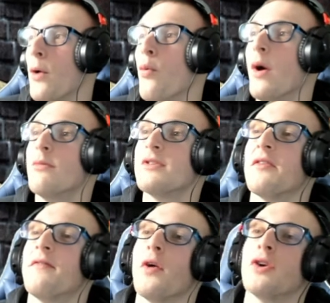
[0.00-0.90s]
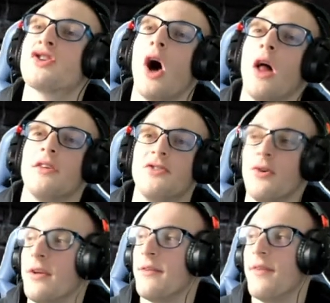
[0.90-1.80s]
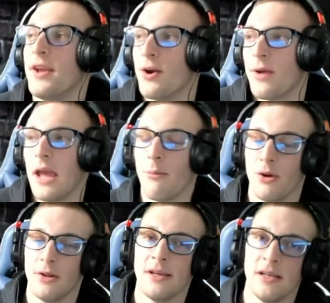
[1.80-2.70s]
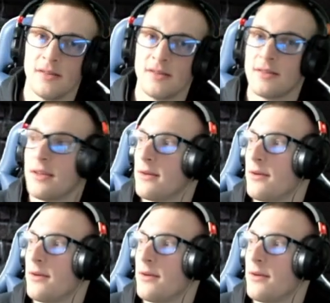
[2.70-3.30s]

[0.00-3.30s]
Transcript: When was the first Call of Duty video game released?